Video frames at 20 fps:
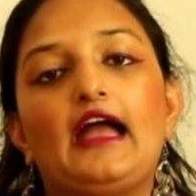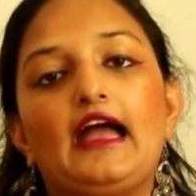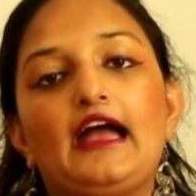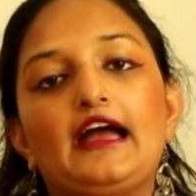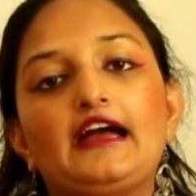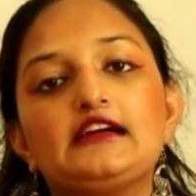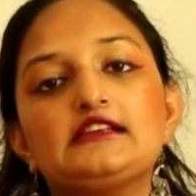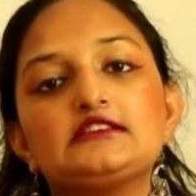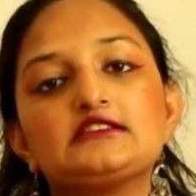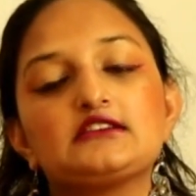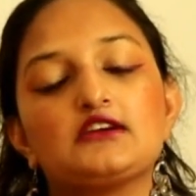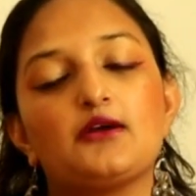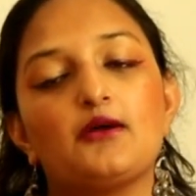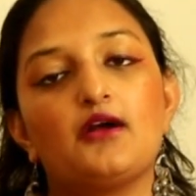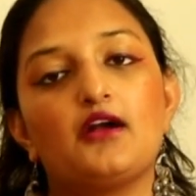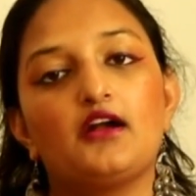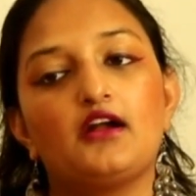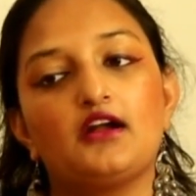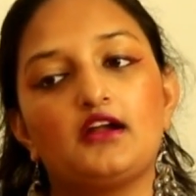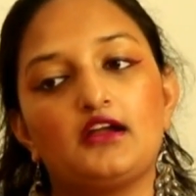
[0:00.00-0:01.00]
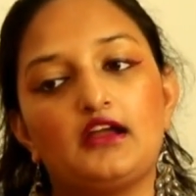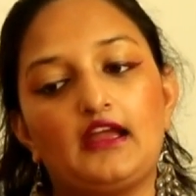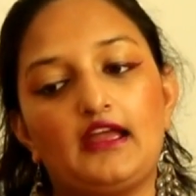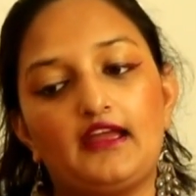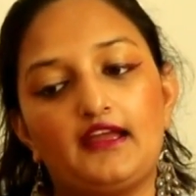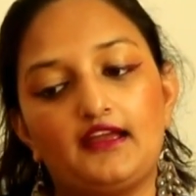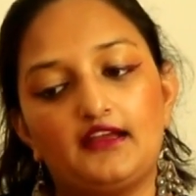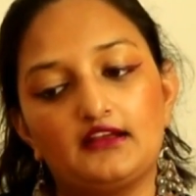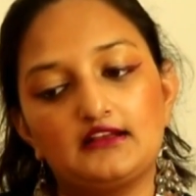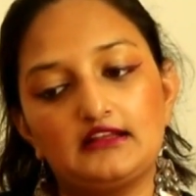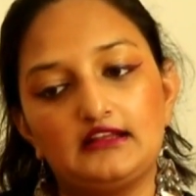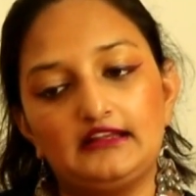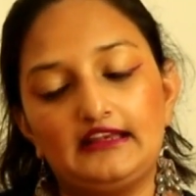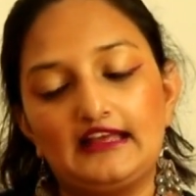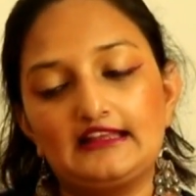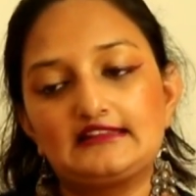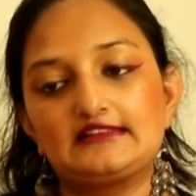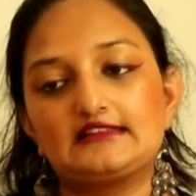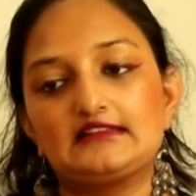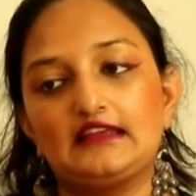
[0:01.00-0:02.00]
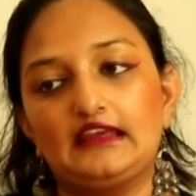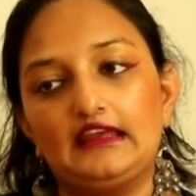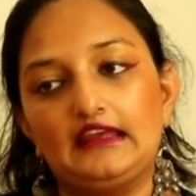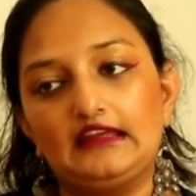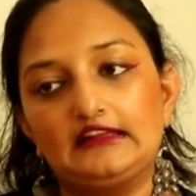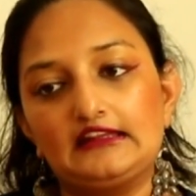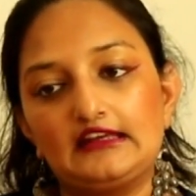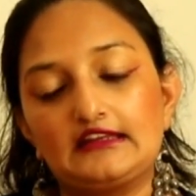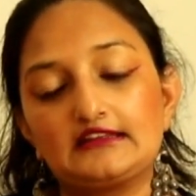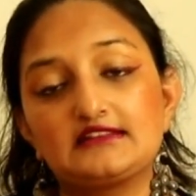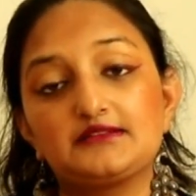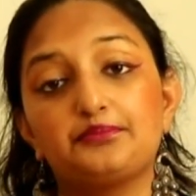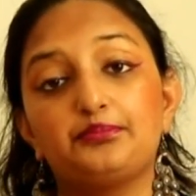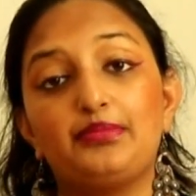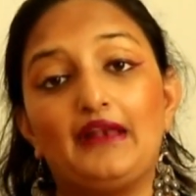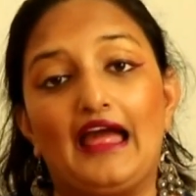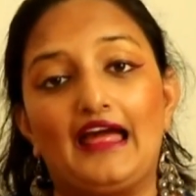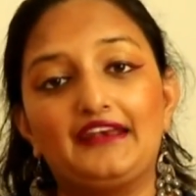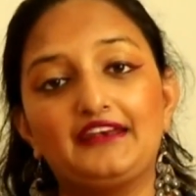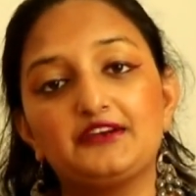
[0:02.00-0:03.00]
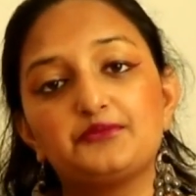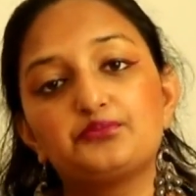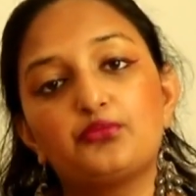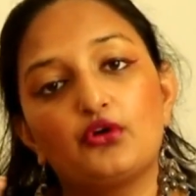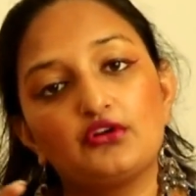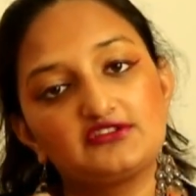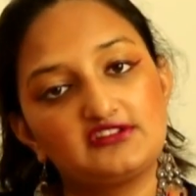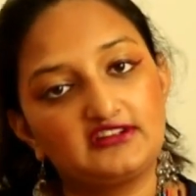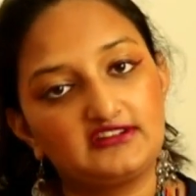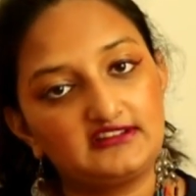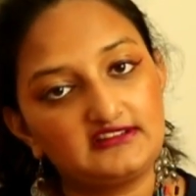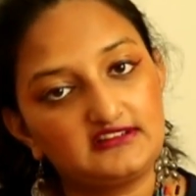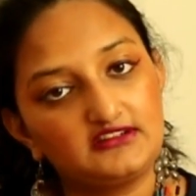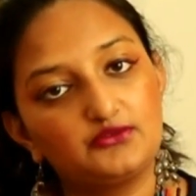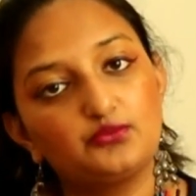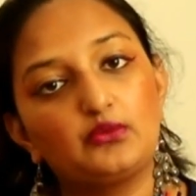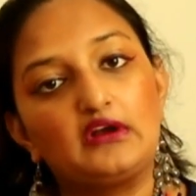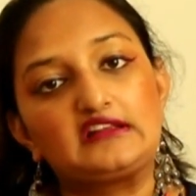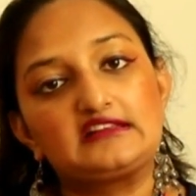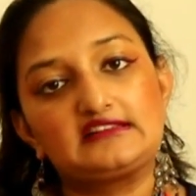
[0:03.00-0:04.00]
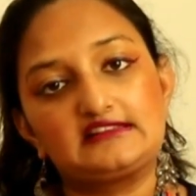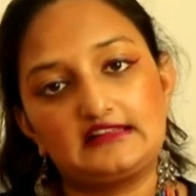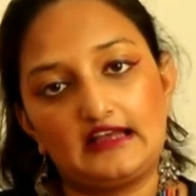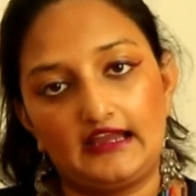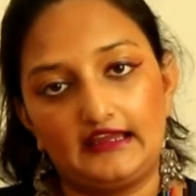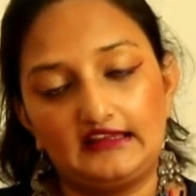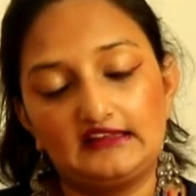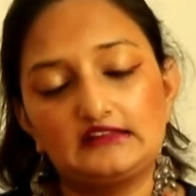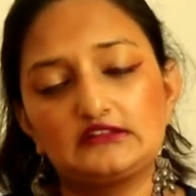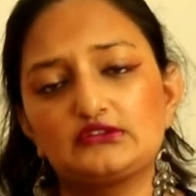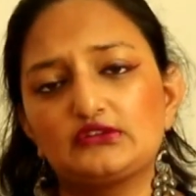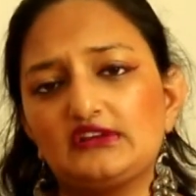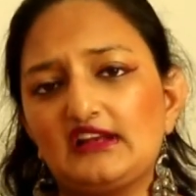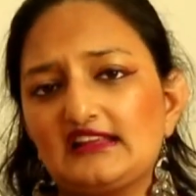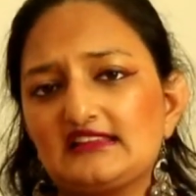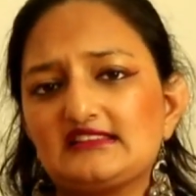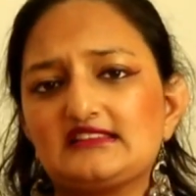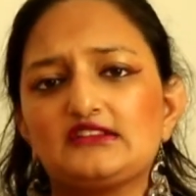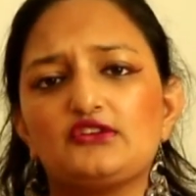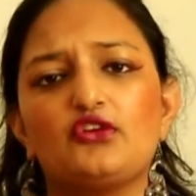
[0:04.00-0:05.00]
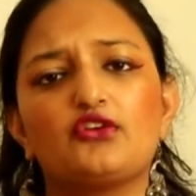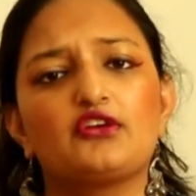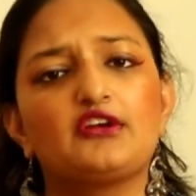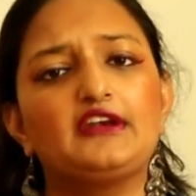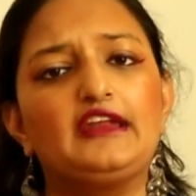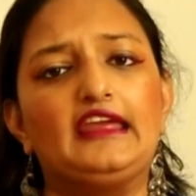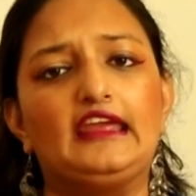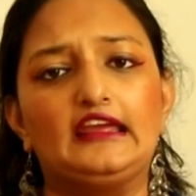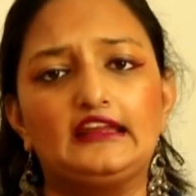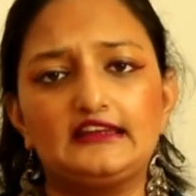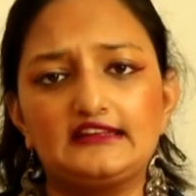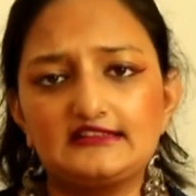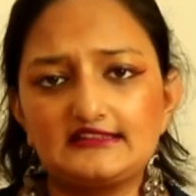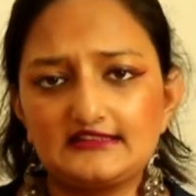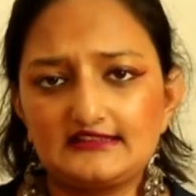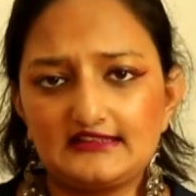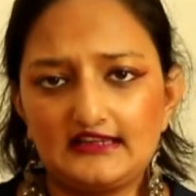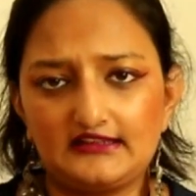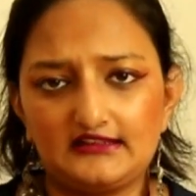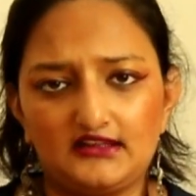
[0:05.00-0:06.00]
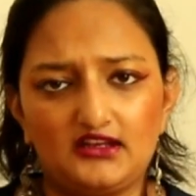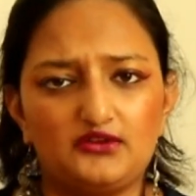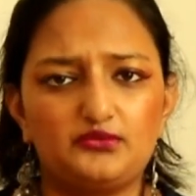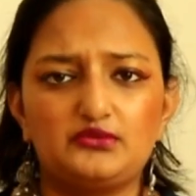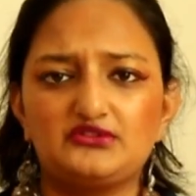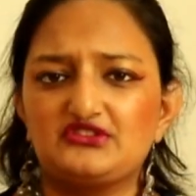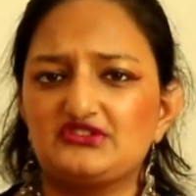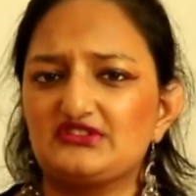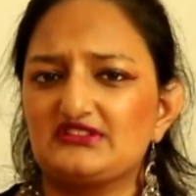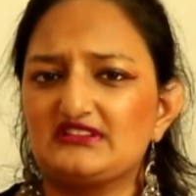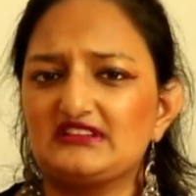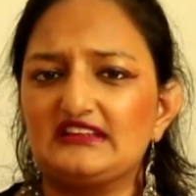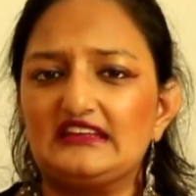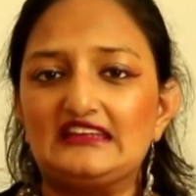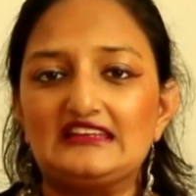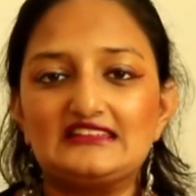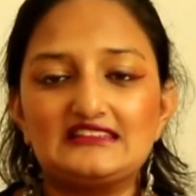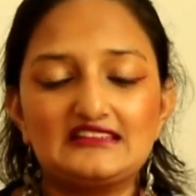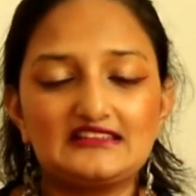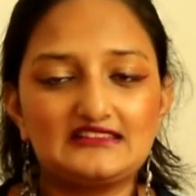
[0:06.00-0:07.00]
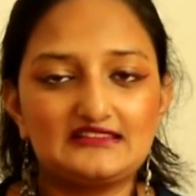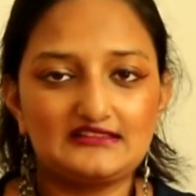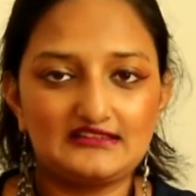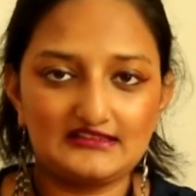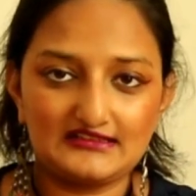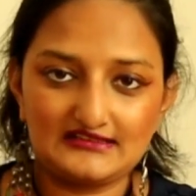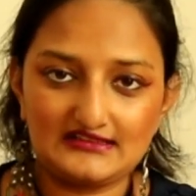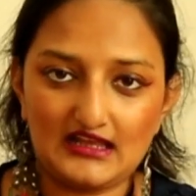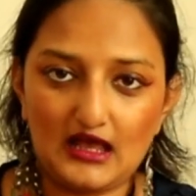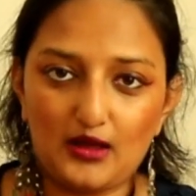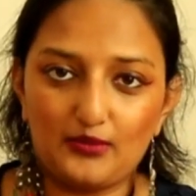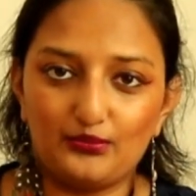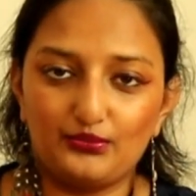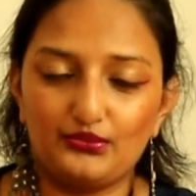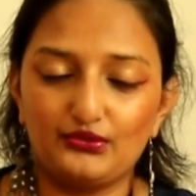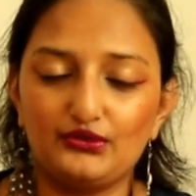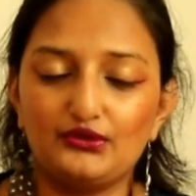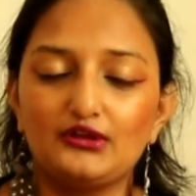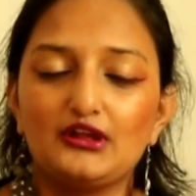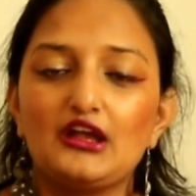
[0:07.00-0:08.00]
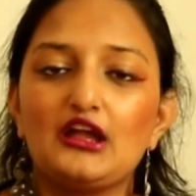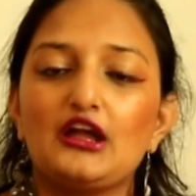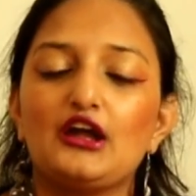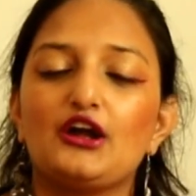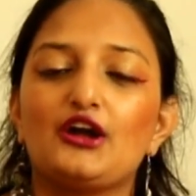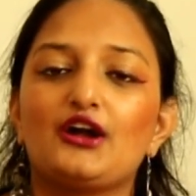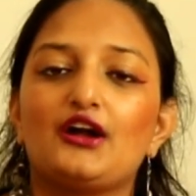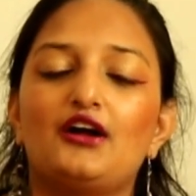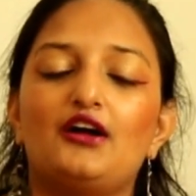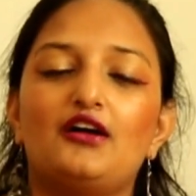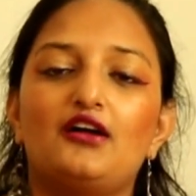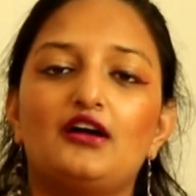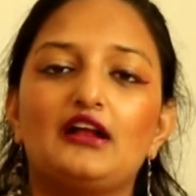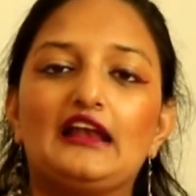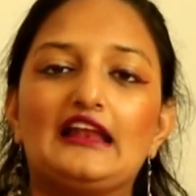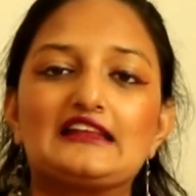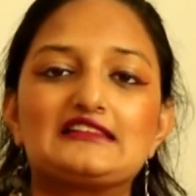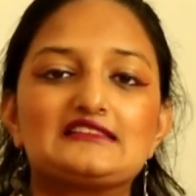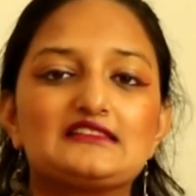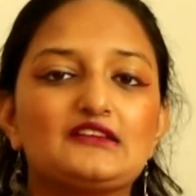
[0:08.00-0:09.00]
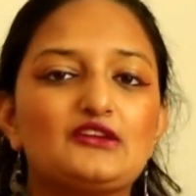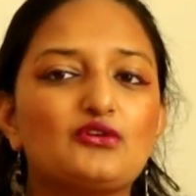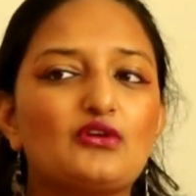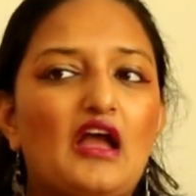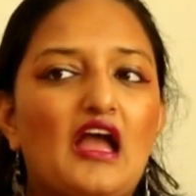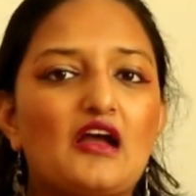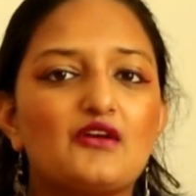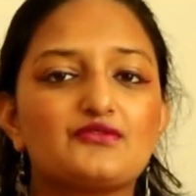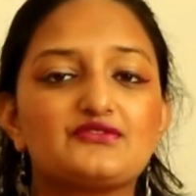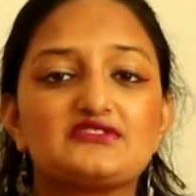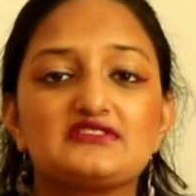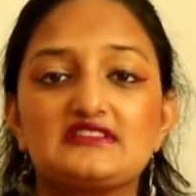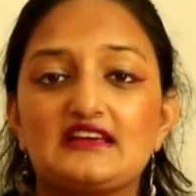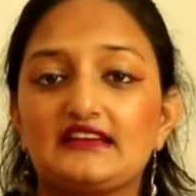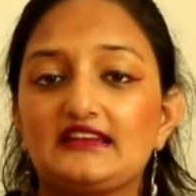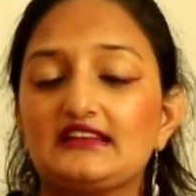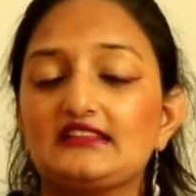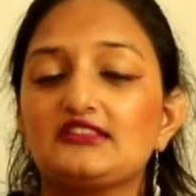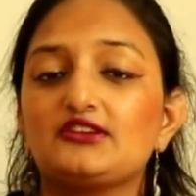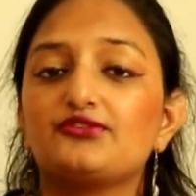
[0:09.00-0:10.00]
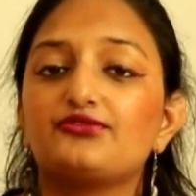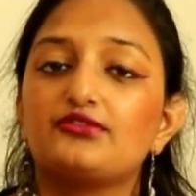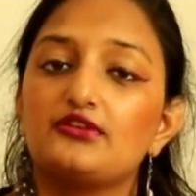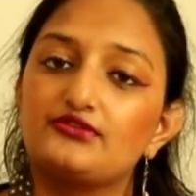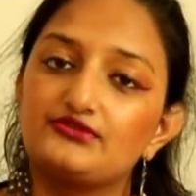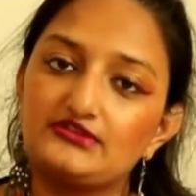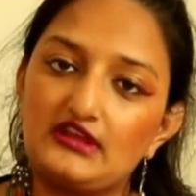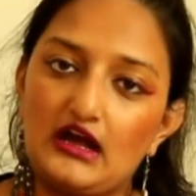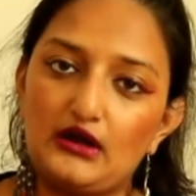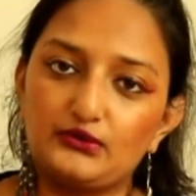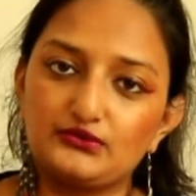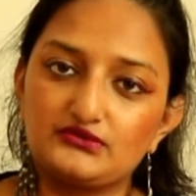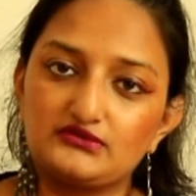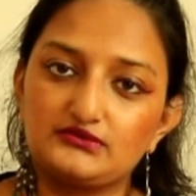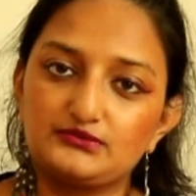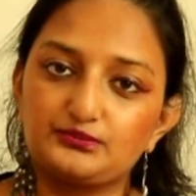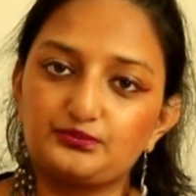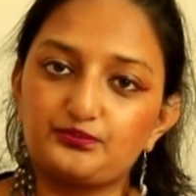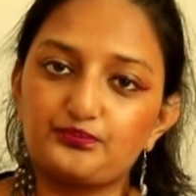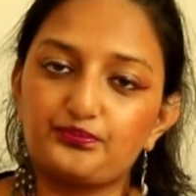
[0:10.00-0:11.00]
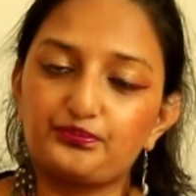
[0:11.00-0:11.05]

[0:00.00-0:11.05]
and let's say there is a planet posited in one sign. So let's say you're an Aries ascendant, which is the easiest example. Let's say you have Sun in the 5th house.